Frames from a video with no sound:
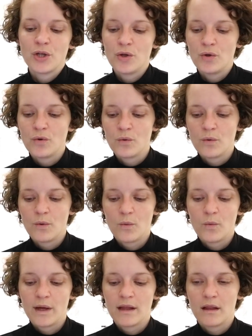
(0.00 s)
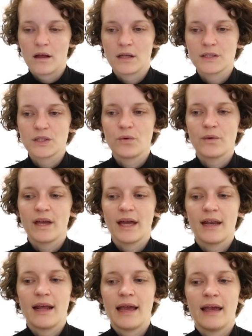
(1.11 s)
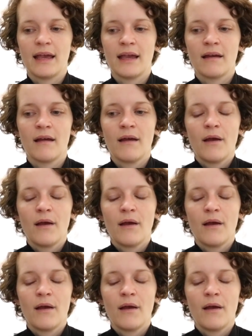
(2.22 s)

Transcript: you will also get a